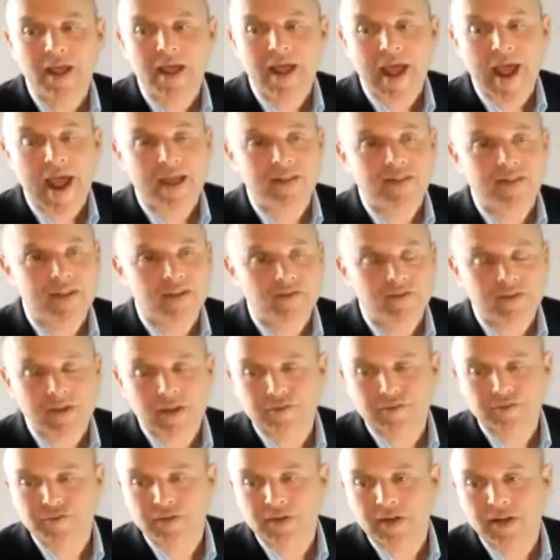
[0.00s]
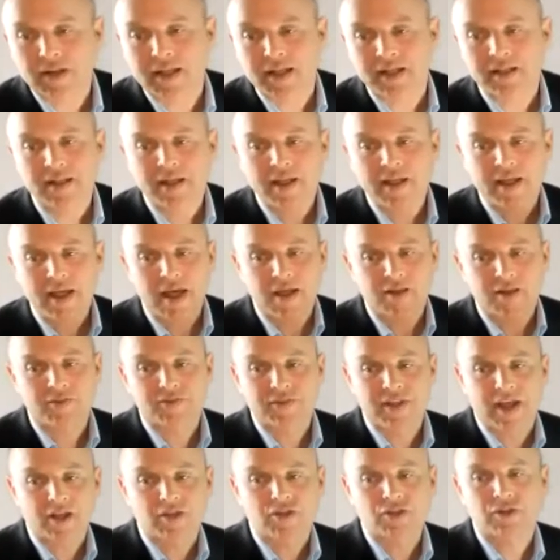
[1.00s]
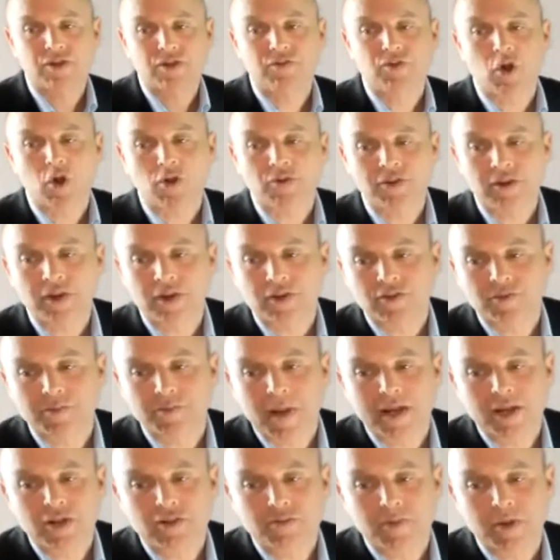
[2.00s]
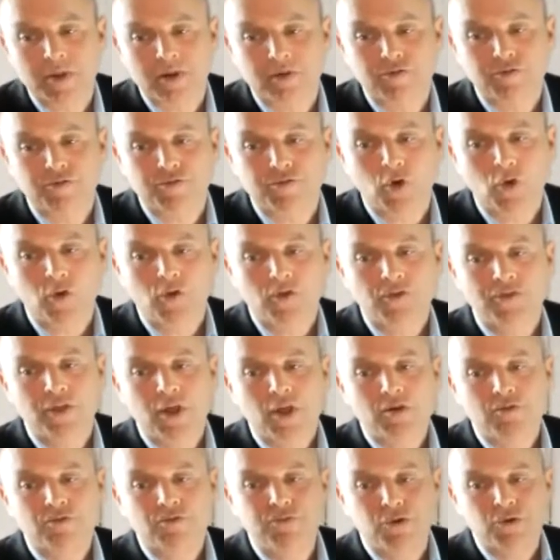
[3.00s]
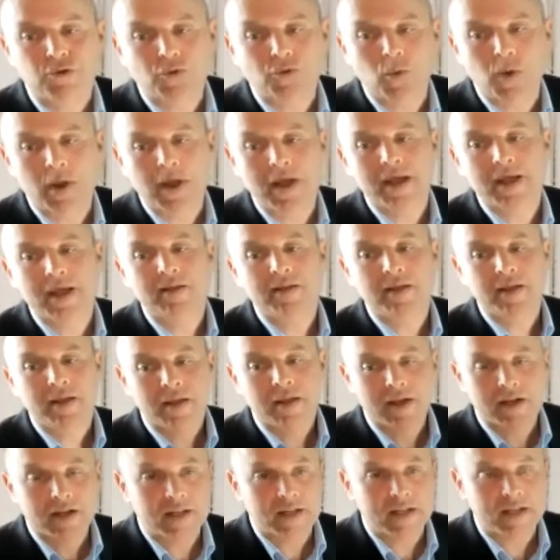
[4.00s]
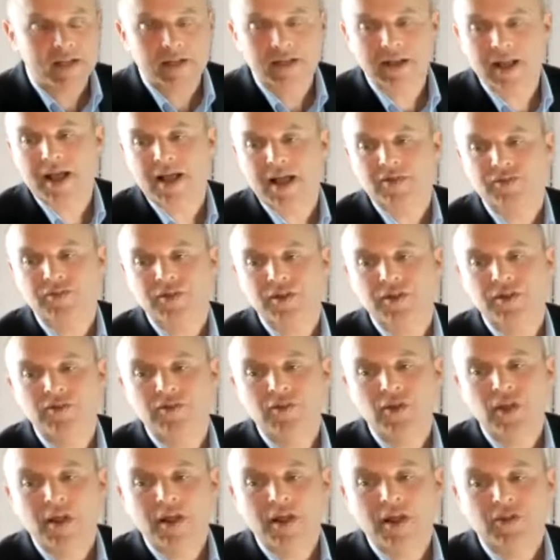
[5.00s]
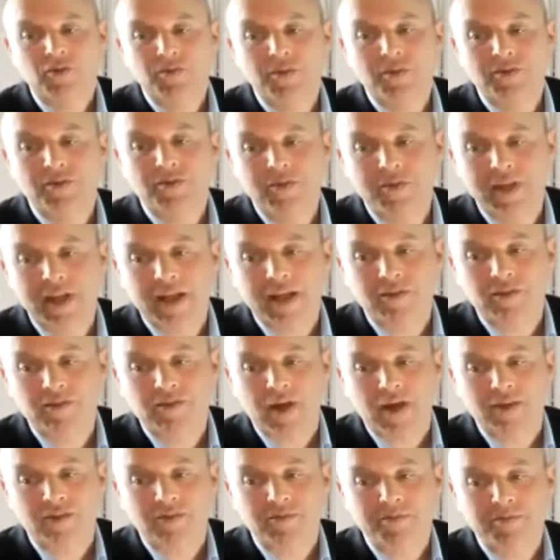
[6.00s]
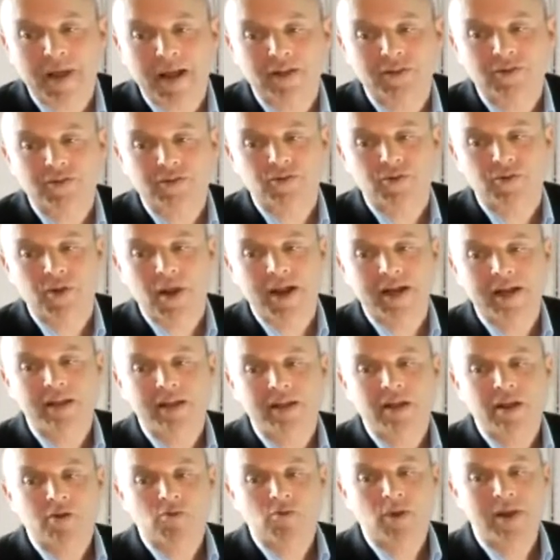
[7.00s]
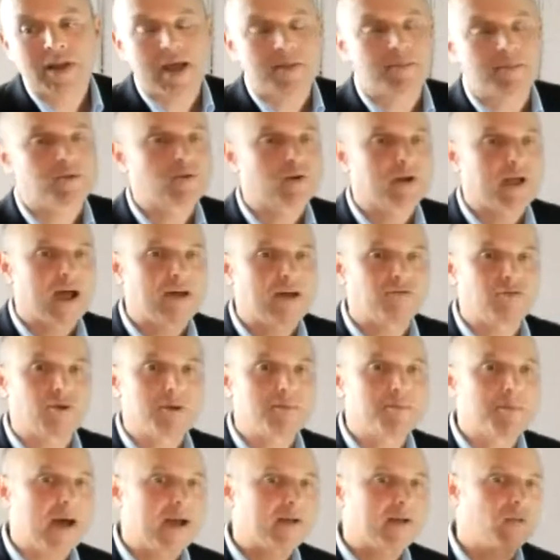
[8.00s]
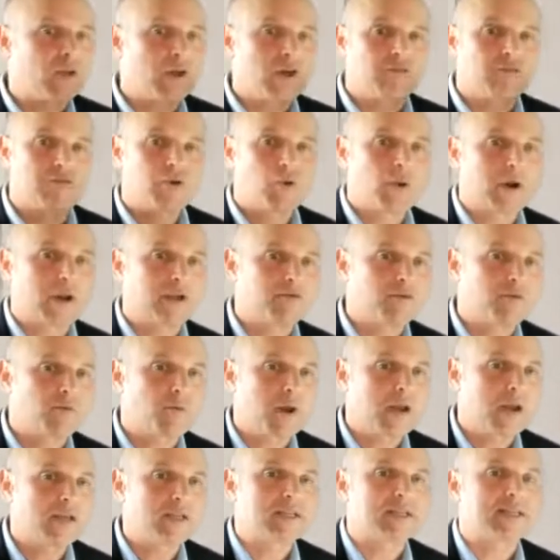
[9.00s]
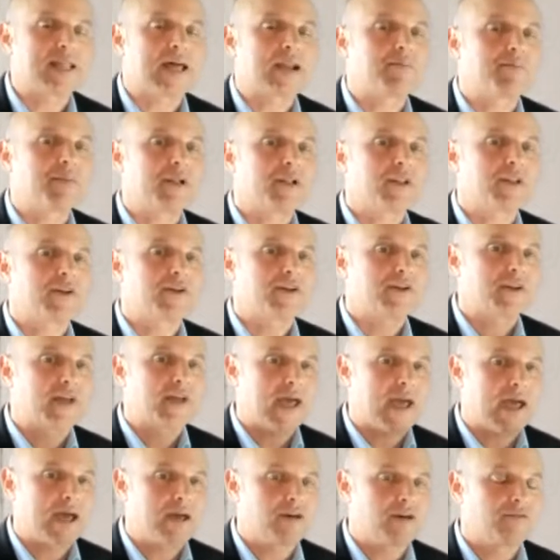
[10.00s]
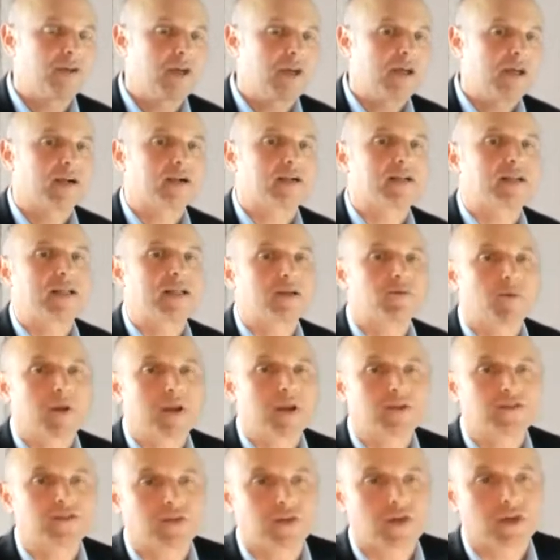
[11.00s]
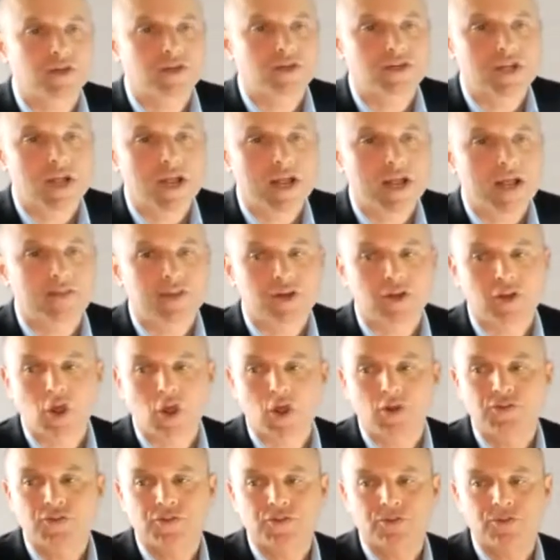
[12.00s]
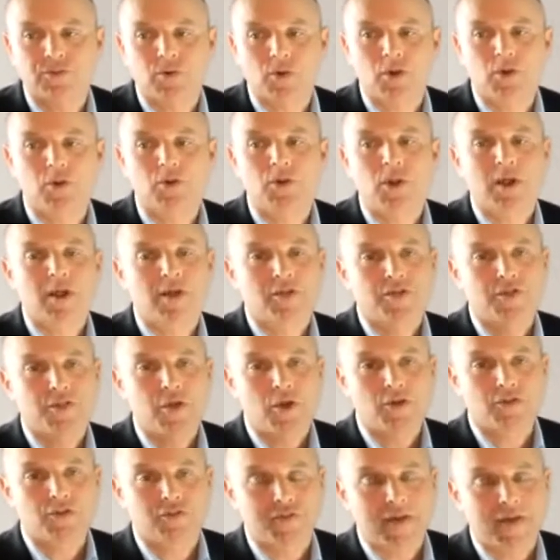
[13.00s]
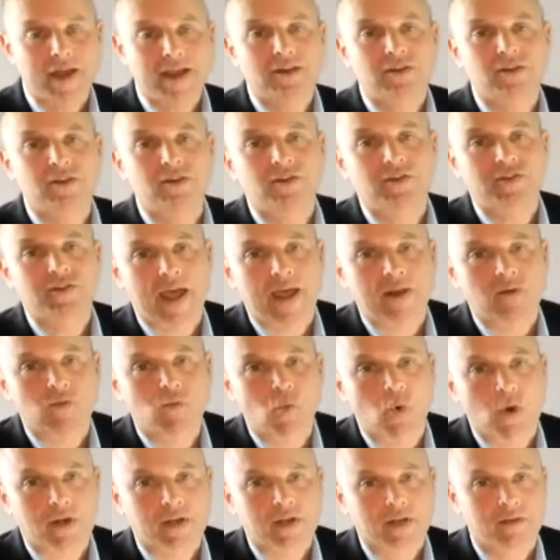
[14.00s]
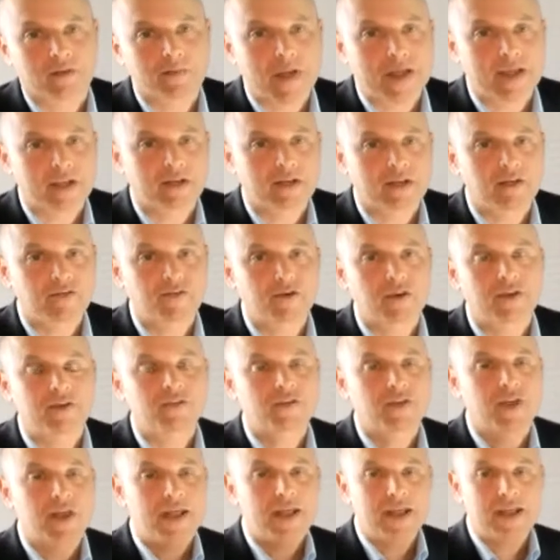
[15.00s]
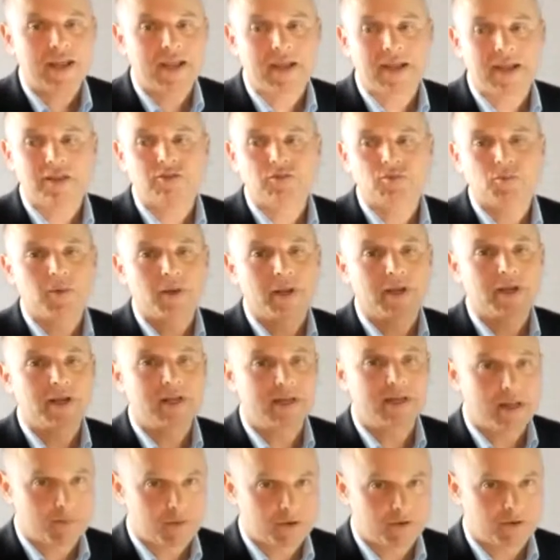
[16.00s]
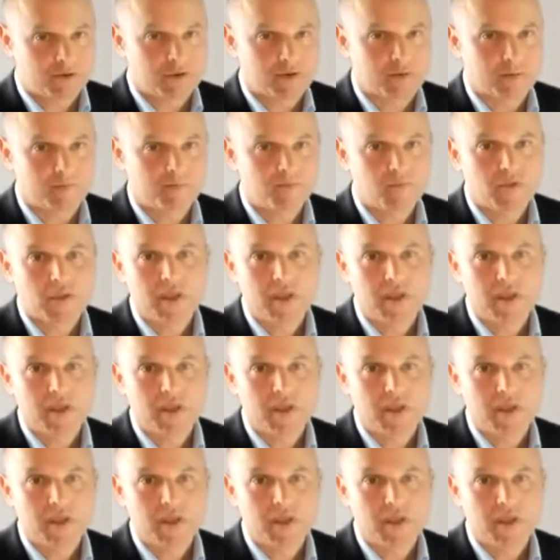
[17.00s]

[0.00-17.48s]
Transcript: and there's definitely a discussion of continence management and falls, footwear, clean glasses, specific exercise and balance training, rehab and recovery. But for whatever reason, that ability to have clear research that goes through those factors and what can make a difference is really limited.